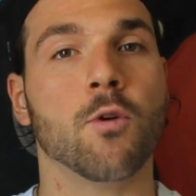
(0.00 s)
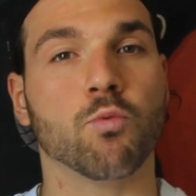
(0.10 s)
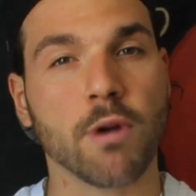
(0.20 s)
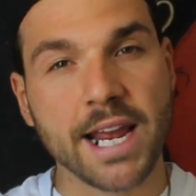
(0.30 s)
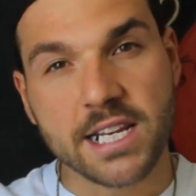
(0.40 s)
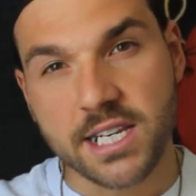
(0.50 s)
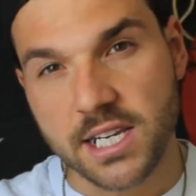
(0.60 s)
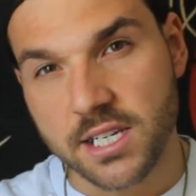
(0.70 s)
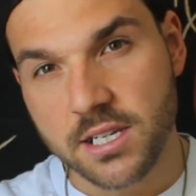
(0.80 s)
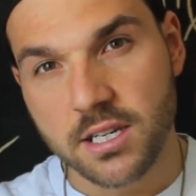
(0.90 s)

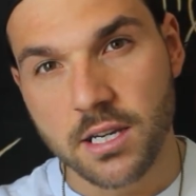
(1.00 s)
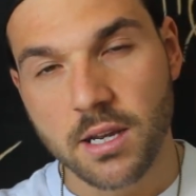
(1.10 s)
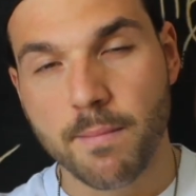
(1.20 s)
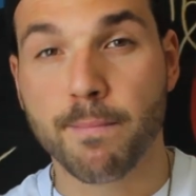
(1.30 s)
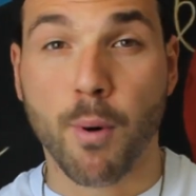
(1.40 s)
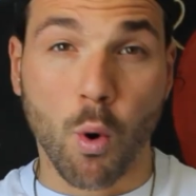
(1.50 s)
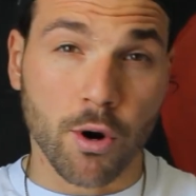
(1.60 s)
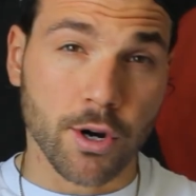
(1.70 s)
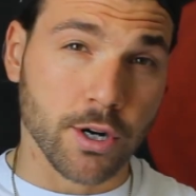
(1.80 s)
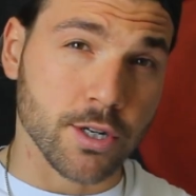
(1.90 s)
Races,
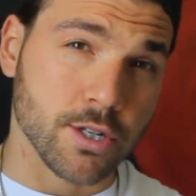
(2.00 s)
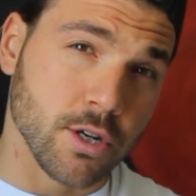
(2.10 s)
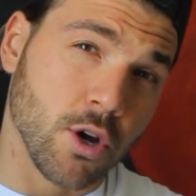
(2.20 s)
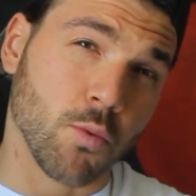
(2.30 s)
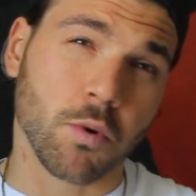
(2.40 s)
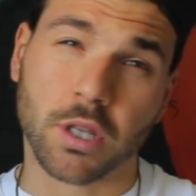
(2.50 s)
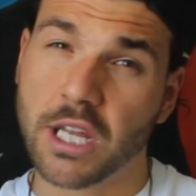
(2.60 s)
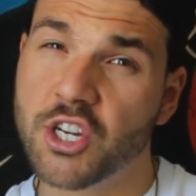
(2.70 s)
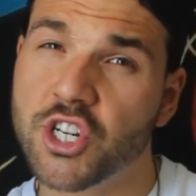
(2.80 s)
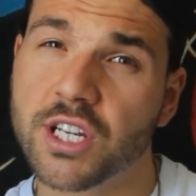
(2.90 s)
borders,
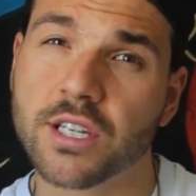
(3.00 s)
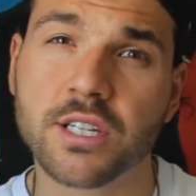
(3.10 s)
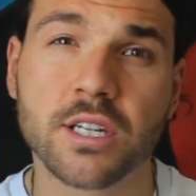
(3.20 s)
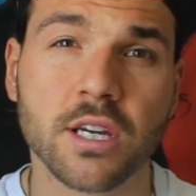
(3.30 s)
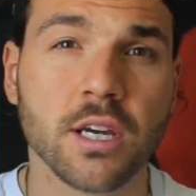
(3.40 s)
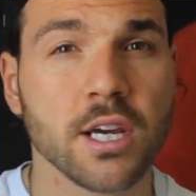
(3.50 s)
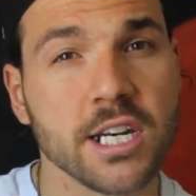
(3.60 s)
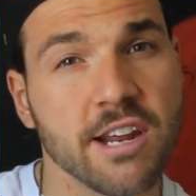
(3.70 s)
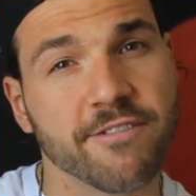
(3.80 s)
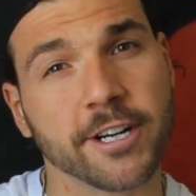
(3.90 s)
religions,
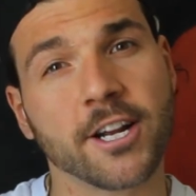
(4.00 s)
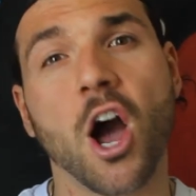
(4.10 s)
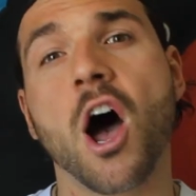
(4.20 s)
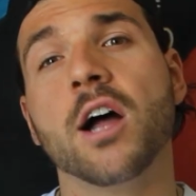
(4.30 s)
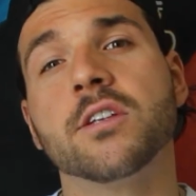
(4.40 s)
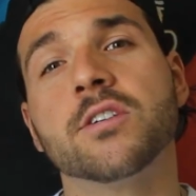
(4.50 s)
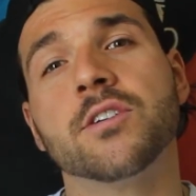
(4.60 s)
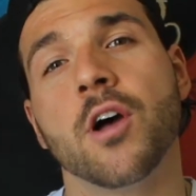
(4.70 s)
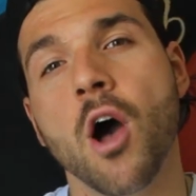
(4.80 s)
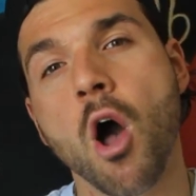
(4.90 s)
different
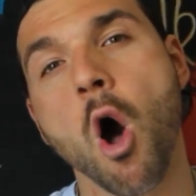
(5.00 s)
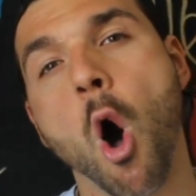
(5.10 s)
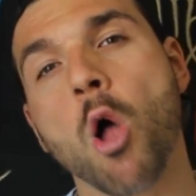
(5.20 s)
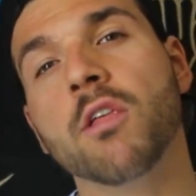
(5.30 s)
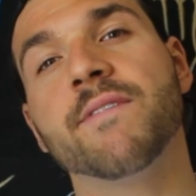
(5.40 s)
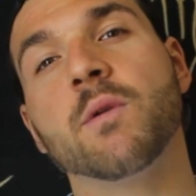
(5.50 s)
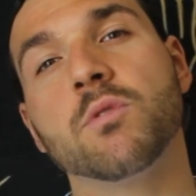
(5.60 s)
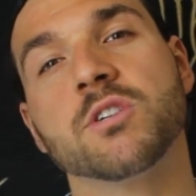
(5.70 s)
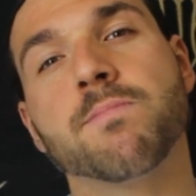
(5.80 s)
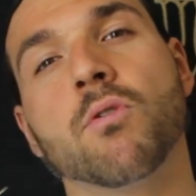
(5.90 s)
gods, all of it
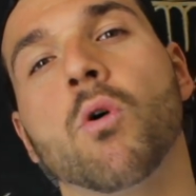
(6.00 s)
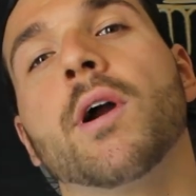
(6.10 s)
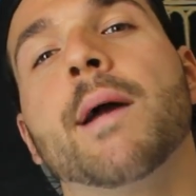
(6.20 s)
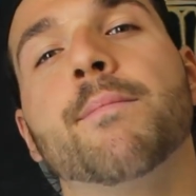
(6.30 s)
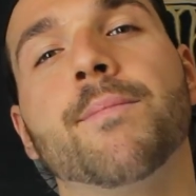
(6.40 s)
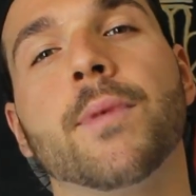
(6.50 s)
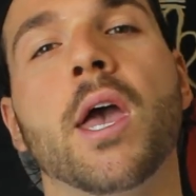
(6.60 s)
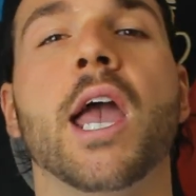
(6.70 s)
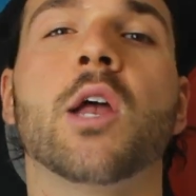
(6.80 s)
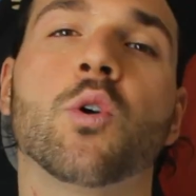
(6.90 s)
was a program
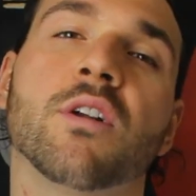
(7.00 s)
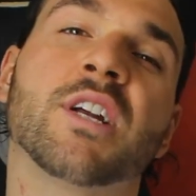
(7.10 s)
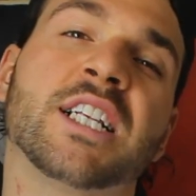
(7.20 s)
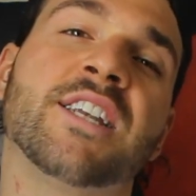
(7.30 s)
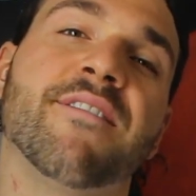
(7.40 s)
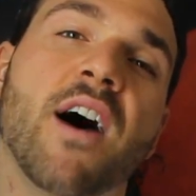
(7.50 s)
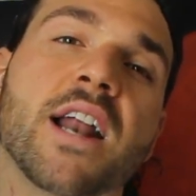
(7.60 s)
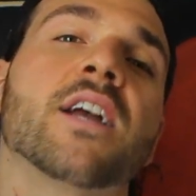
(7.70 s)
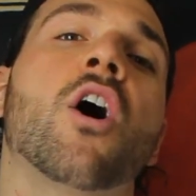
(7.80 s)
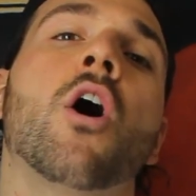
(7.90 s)
in order to divide
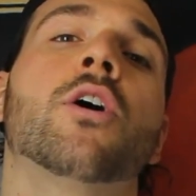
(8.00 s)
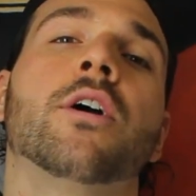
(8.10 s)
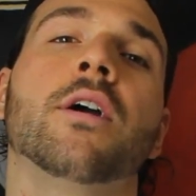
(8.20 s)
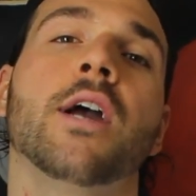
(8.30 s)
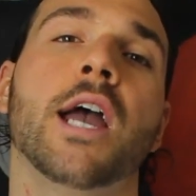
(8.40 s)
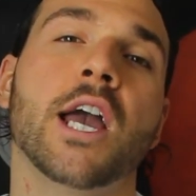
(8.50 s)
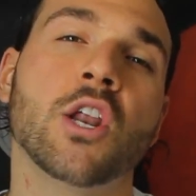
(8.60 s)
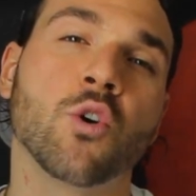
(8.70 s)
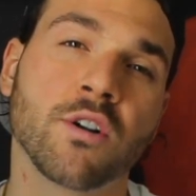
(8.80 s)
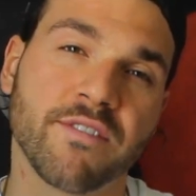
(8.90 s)
and conquer, in
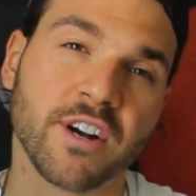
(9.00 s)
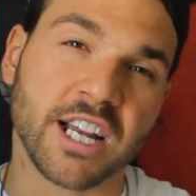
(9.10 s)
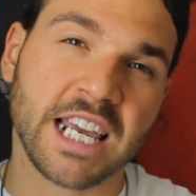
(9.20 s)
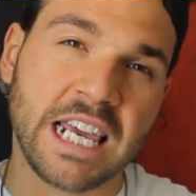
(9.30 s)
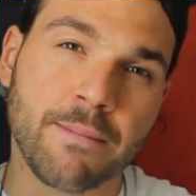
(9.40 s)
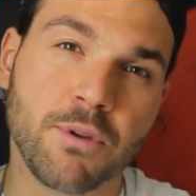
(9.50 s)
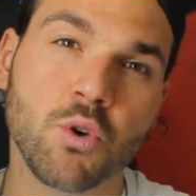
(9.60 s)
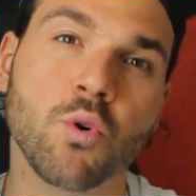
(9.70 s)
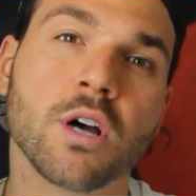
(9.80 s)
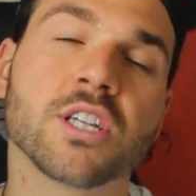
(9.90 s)
order for it to keep
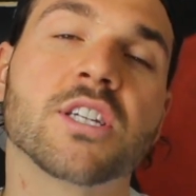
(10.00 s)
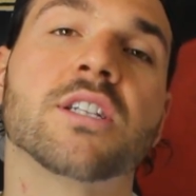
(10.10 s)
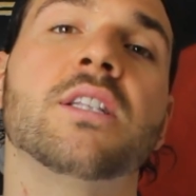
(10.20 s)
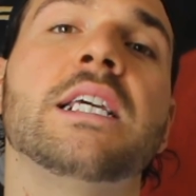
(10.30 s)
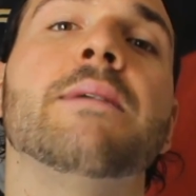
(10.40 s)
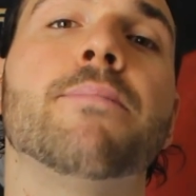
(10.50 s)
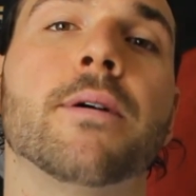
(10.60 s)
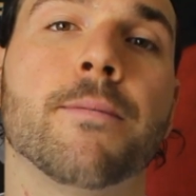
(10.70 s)
you asleep